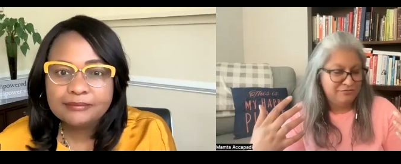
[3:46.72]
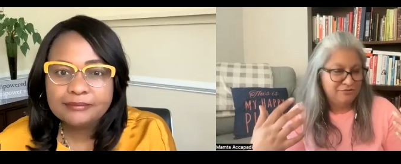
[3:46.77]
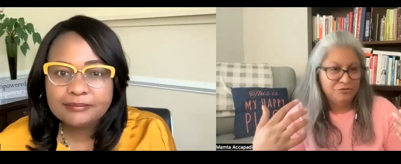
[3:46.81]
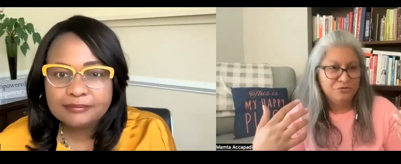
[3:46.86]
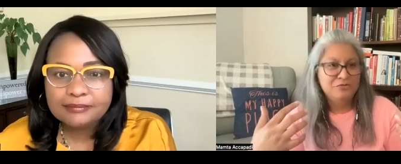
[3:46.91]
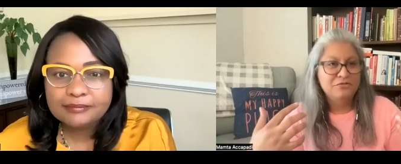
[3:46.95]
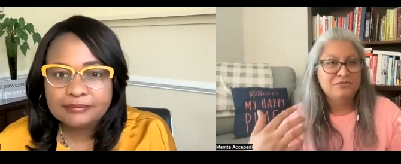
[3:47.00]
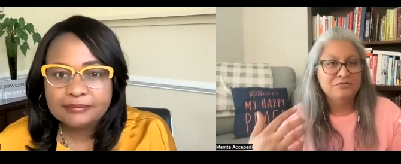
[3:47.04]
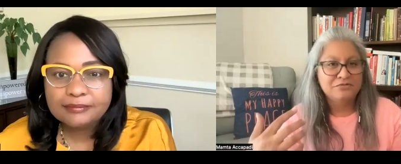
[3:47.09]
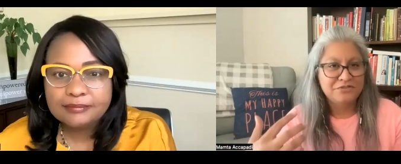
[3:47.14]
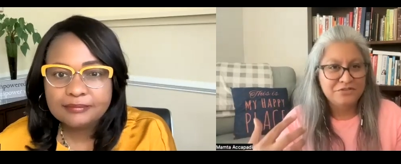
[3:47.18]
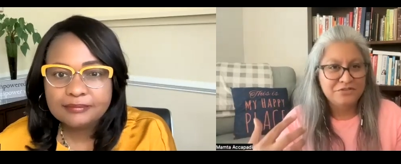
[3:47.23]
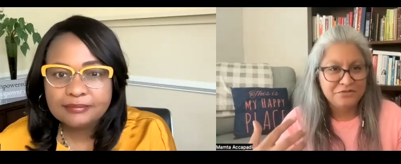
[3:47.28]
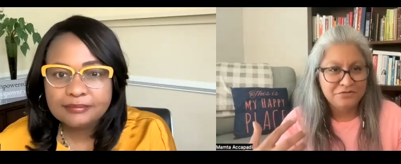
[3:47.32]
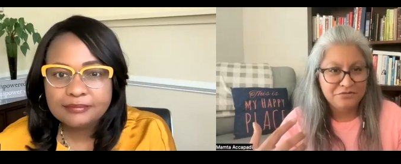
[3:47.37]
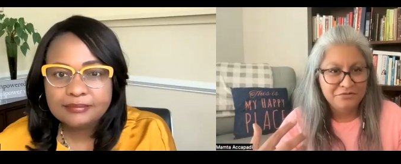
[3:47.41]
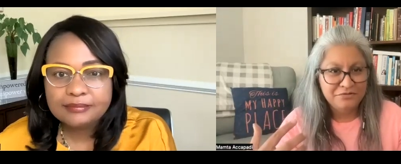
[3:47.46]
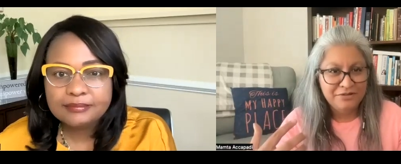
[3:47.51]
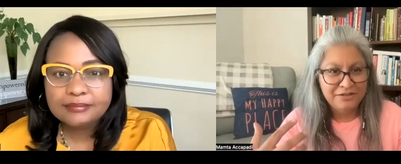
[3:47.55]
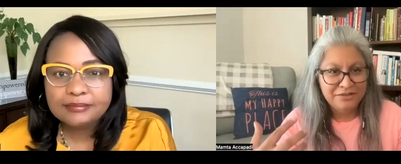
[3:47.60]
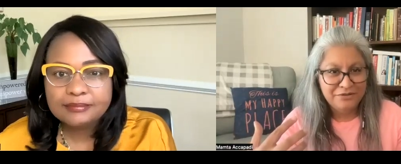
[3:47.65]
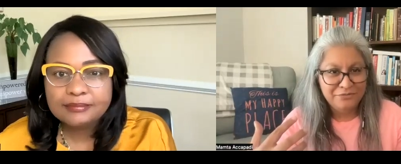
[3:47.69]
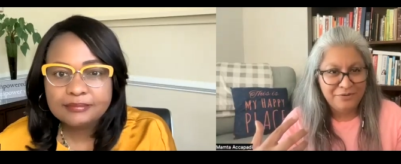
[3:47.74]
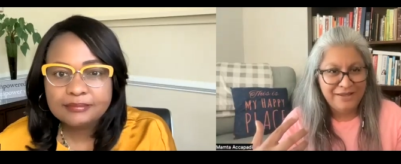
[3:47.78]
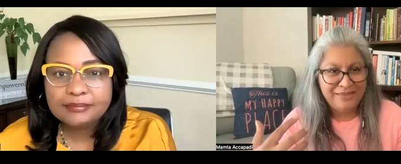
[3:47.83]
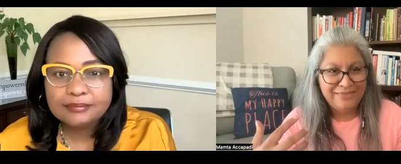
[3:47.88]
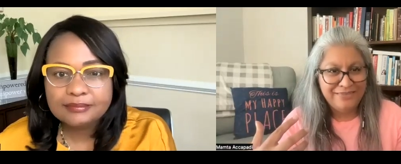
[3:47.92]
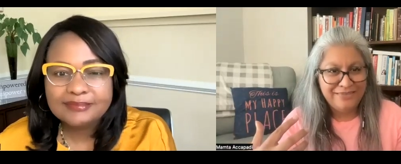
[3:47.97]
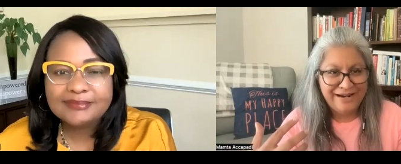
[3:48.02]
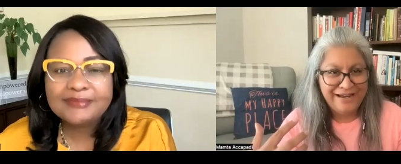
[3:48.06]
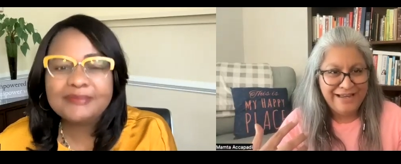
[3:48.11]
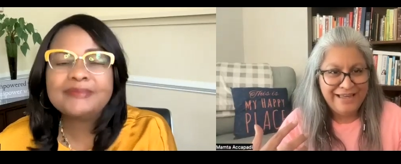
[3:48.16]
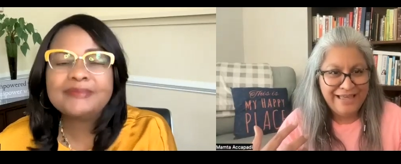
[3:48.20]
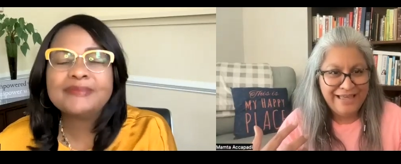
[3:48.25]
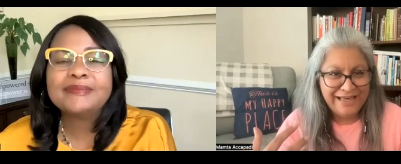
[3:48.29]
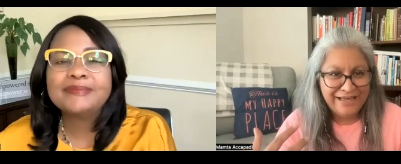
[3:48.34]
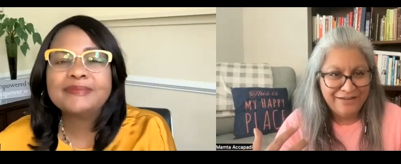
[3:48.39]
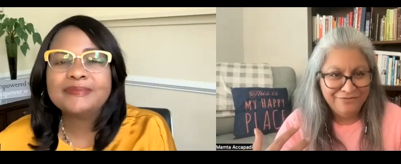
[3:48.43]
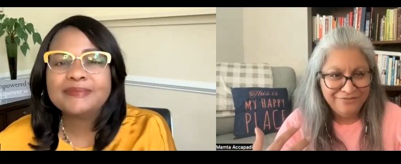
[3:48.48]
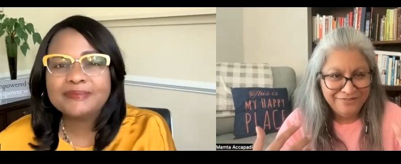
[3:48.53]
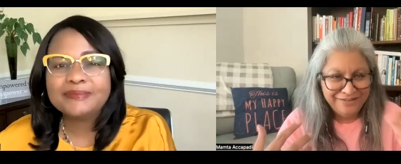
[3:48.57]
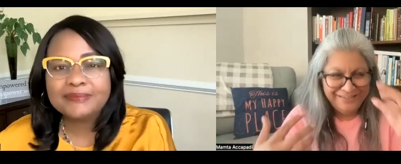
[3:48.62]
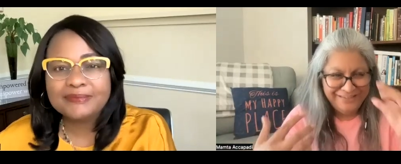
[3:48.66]
Speaker 1: googled you in the way that i
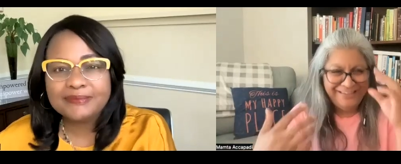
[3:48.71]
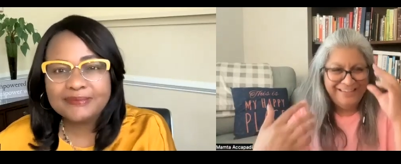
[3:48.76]
have